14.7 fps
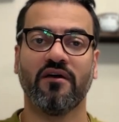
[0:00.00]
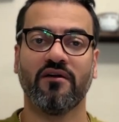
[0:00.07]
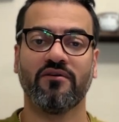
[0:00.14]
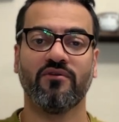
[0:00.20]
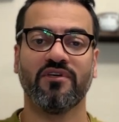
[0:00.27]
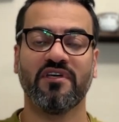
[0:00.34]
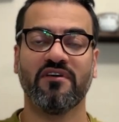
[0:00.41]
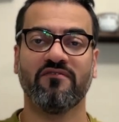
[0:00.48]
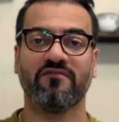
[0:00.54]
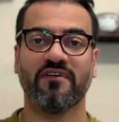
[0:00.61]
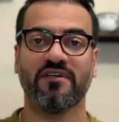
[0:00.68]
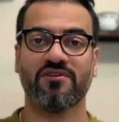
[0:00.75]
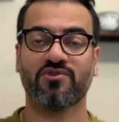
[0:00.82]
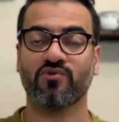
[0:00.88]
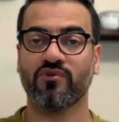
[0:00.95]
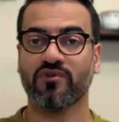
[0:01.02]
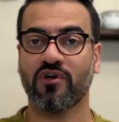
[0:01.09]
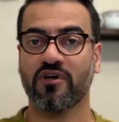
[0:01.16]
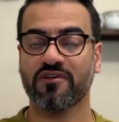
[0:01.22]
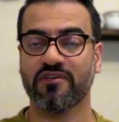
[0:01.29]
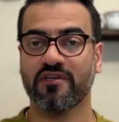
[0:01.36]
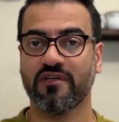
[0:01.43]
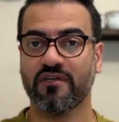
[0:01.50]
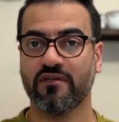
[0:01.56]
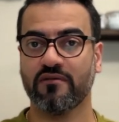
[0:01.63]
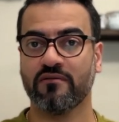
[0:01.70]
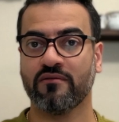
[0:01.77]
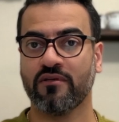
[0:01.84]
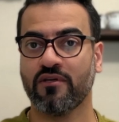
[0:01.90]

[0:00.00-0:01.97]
you give a short article